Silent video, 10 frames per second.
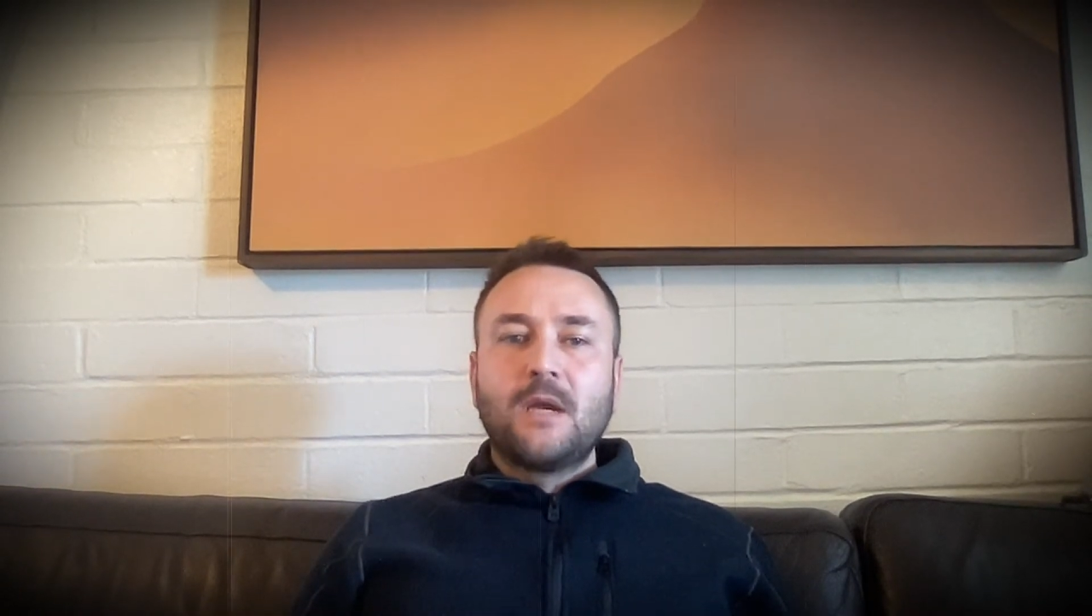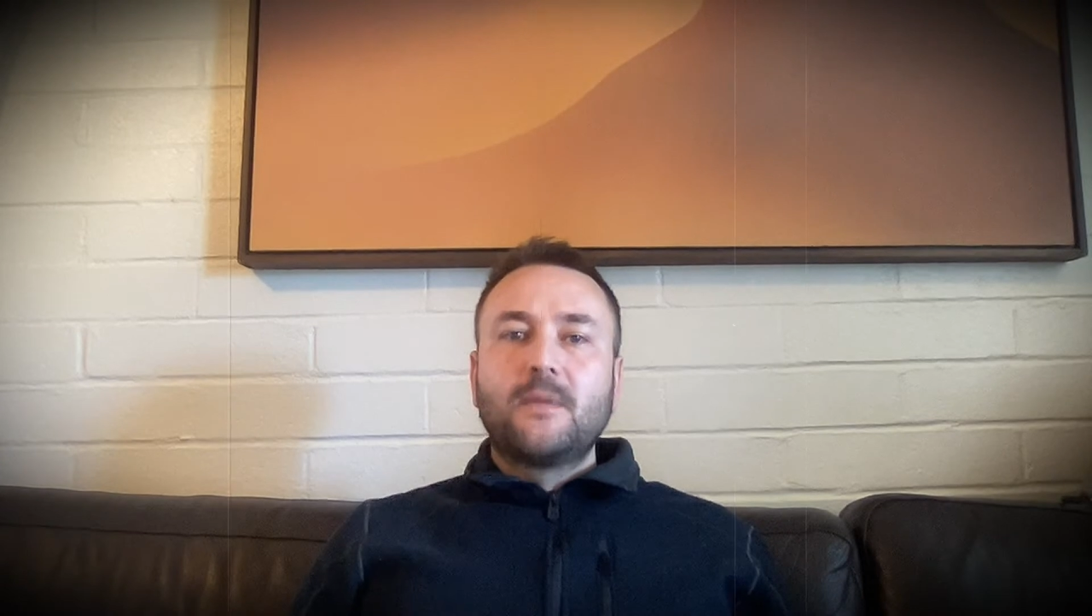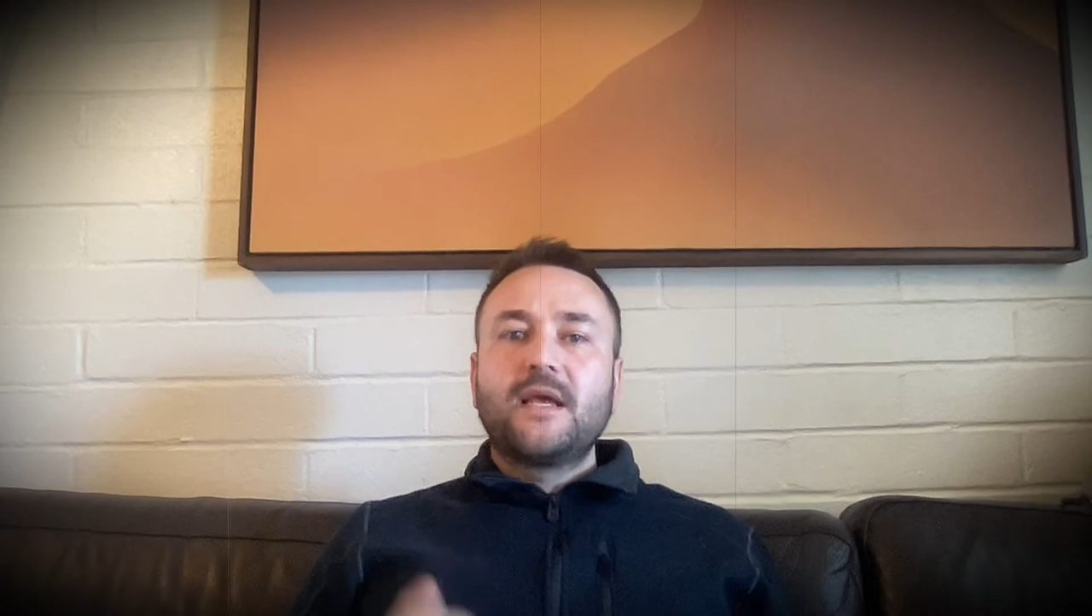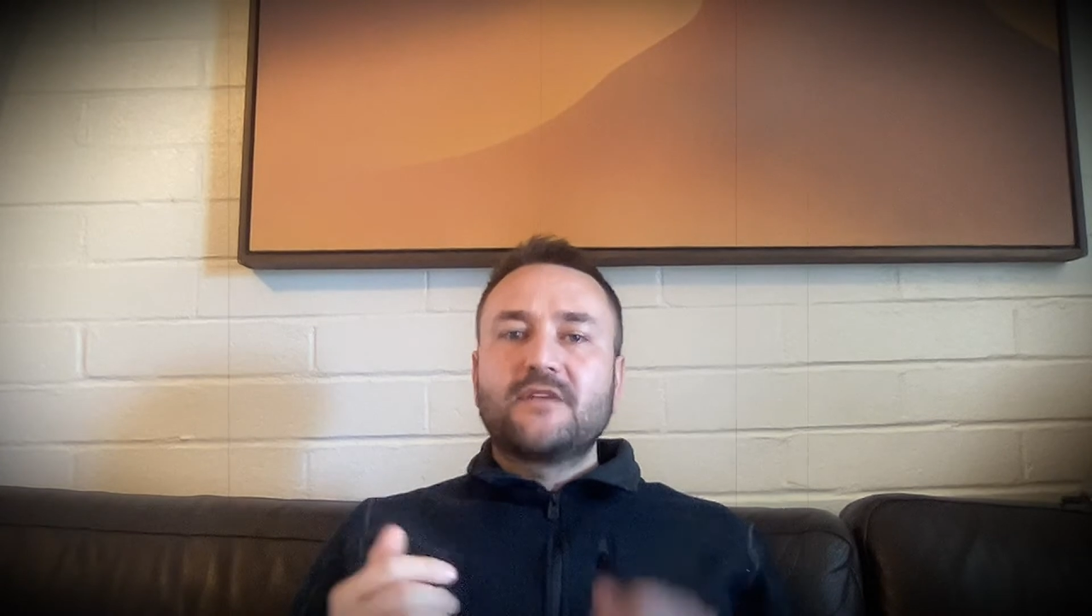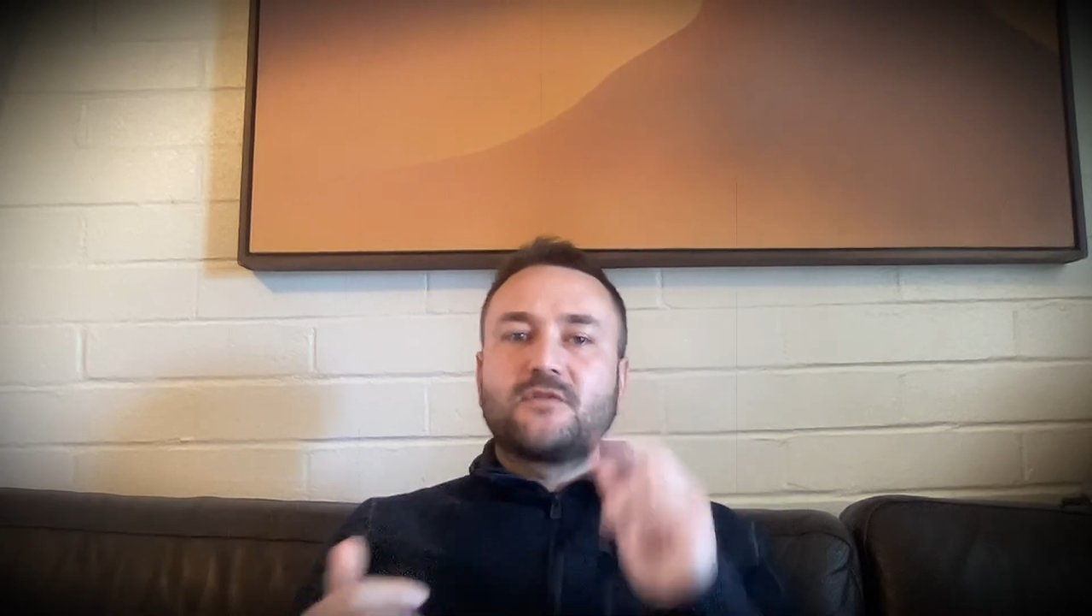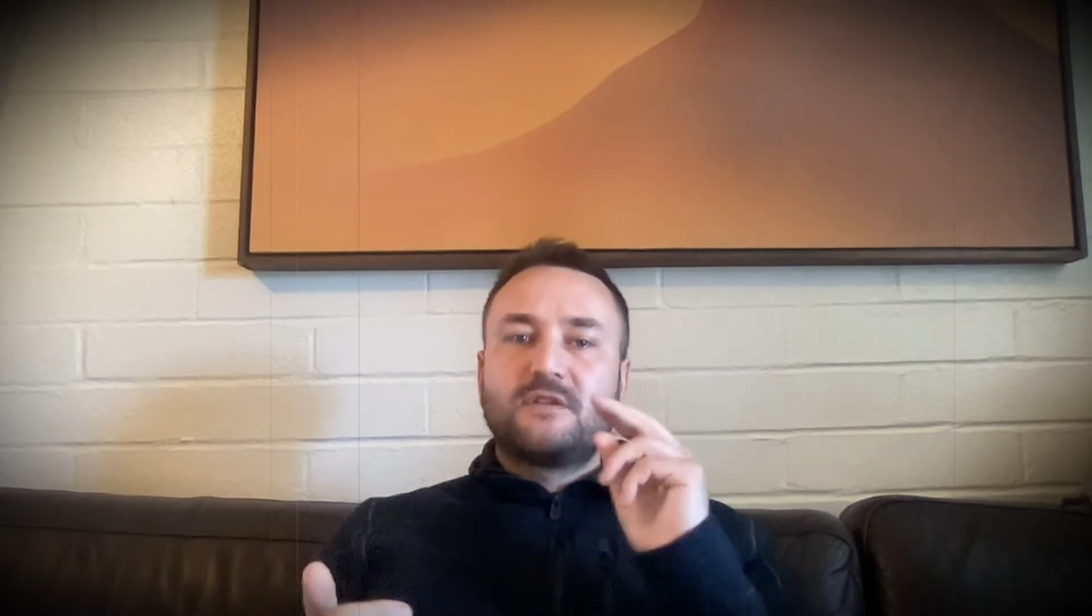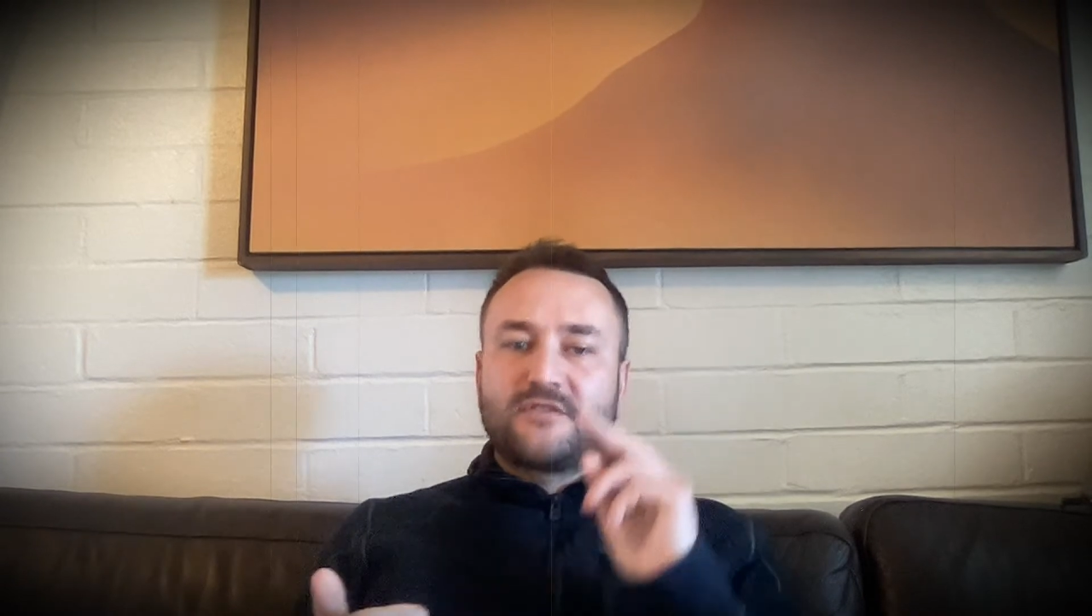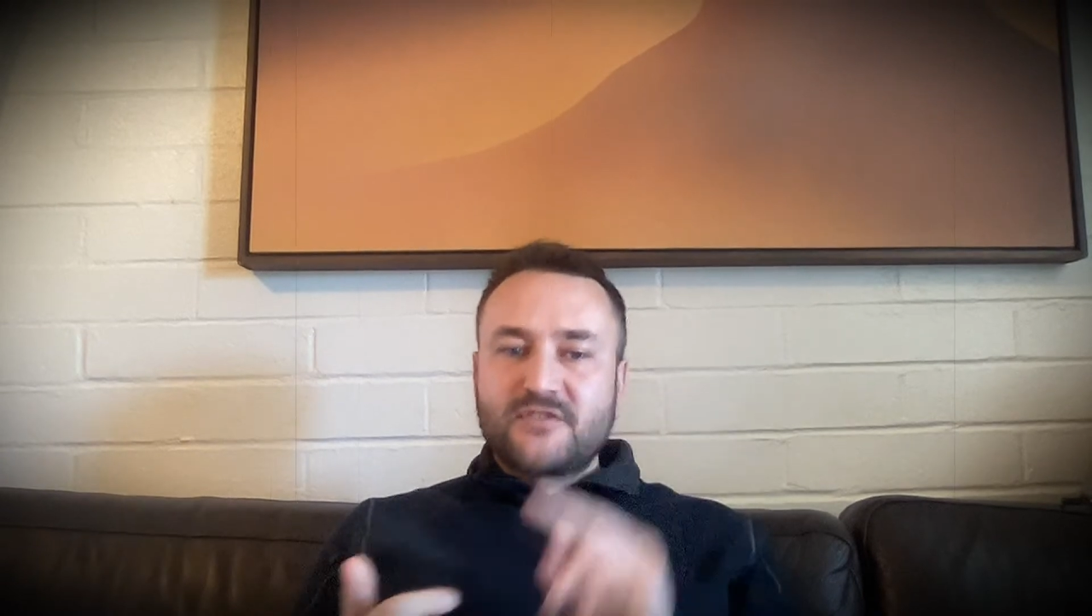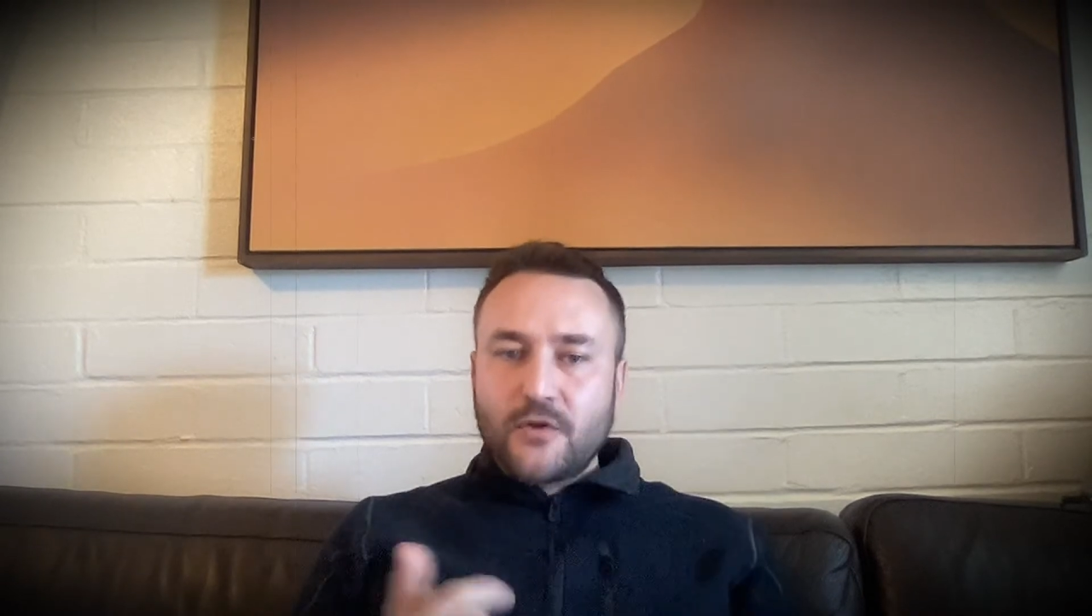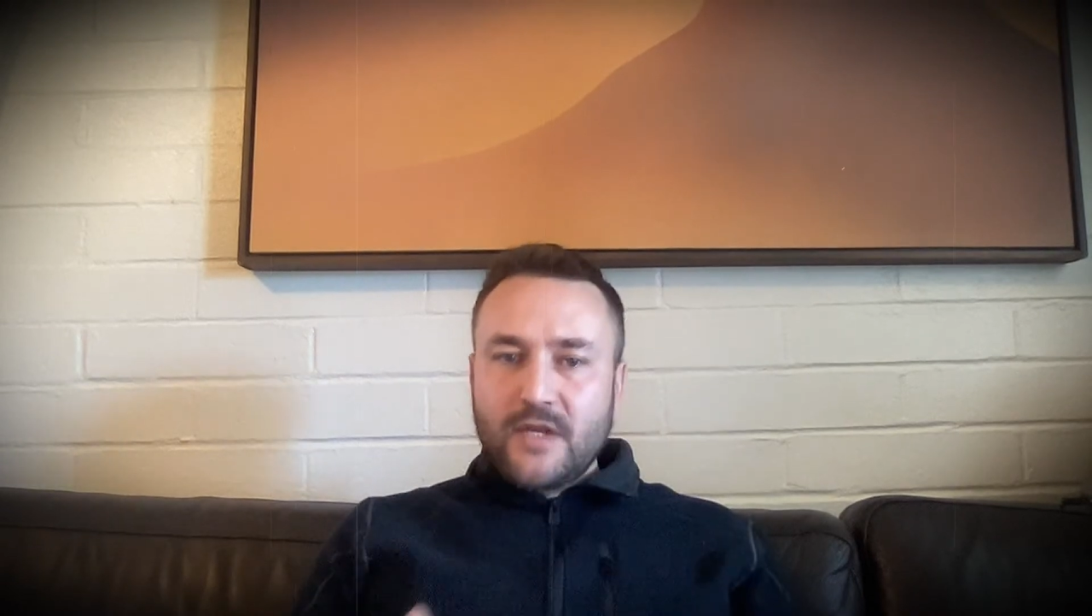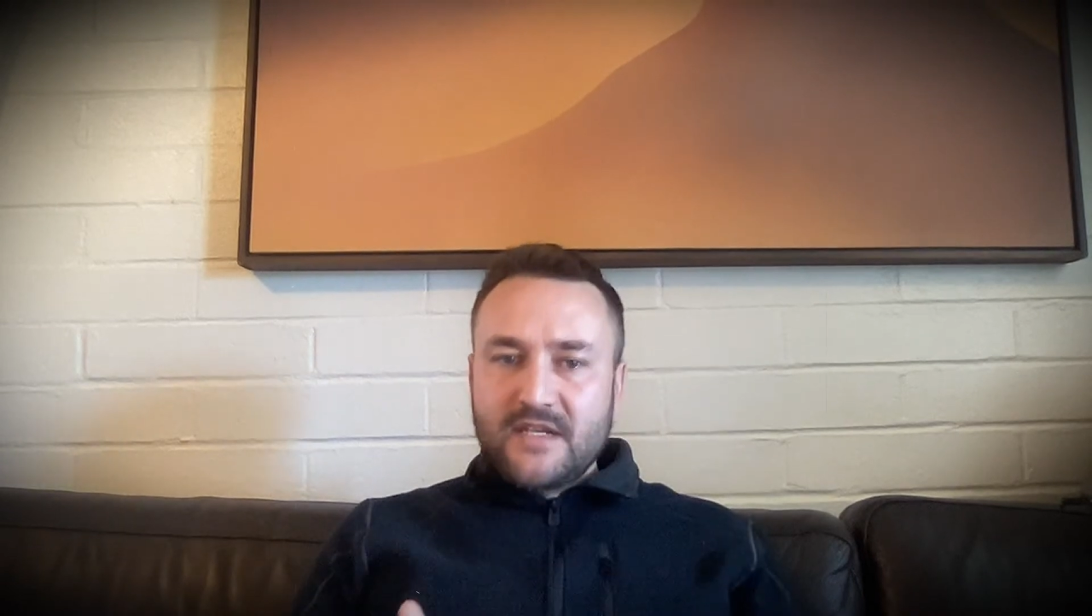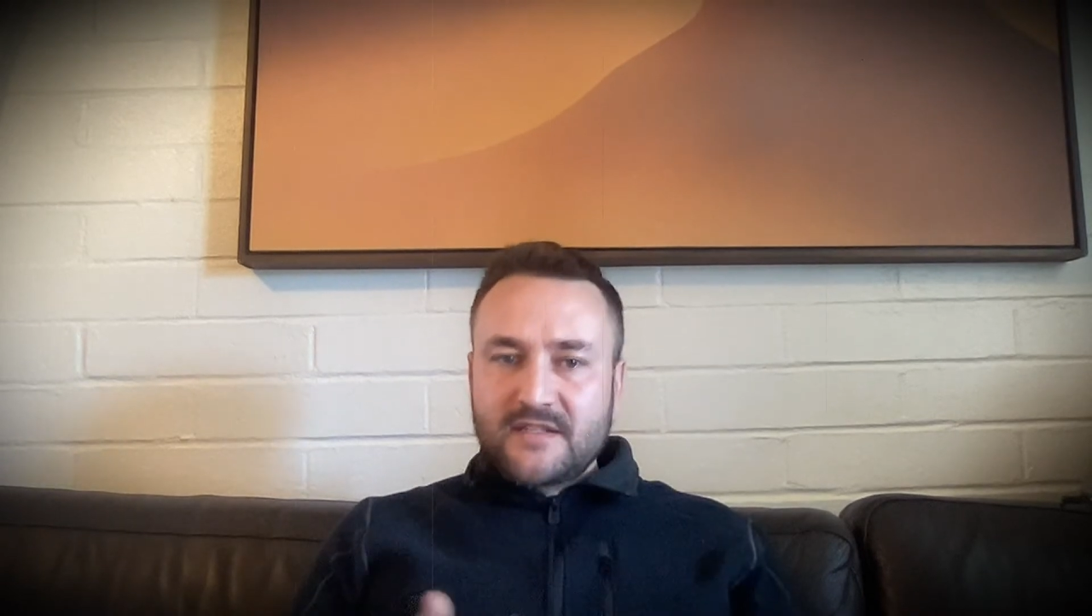But yeah, so discerning